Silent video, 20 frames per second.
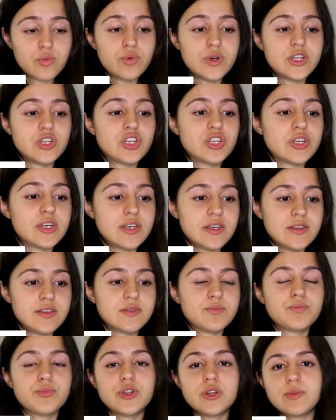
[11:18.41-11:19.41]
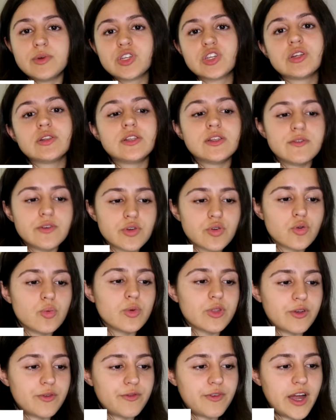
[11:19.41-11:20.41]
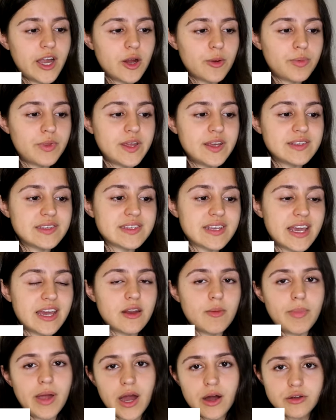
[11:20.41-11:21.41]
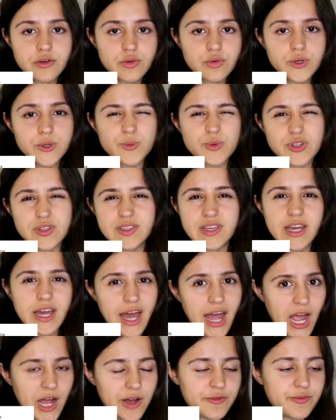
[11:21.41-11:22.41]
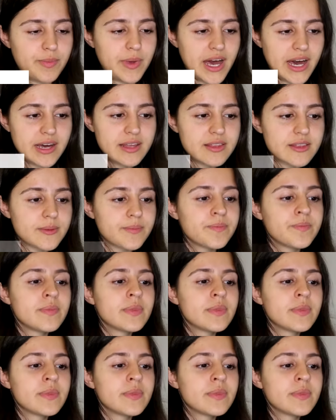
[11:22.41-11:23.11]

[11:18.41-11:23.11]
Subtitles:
which is pretty much a living room with a fireplace and a powder room, which is like a half bath.